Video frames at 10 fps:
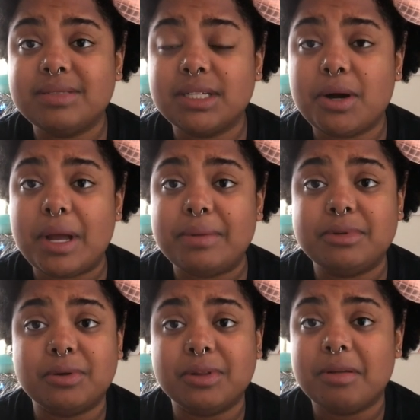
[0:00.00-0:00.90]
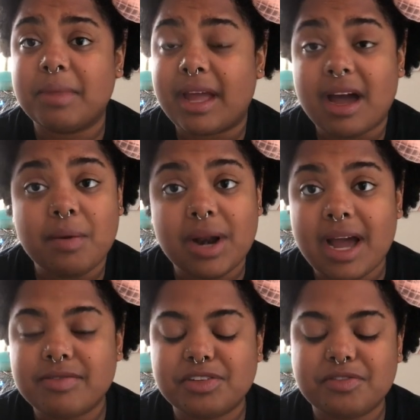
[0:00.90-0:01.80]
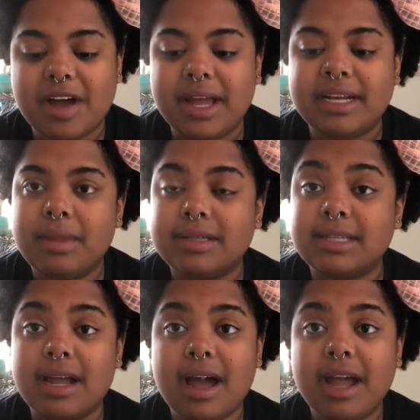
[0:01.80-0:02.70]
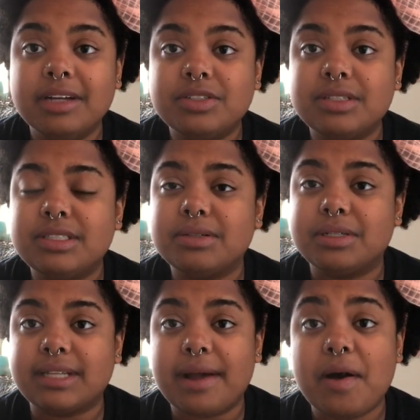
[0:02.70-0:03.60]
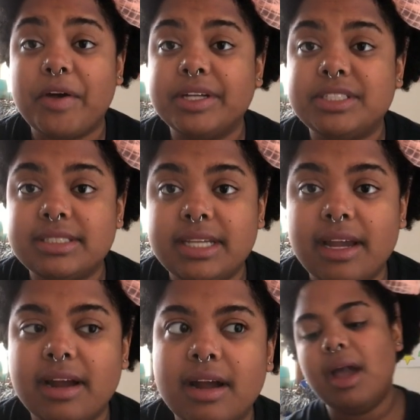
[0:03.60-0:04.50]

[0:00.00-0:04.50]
So I told them, like, I would have to find a psychiatrist or a psychologist here.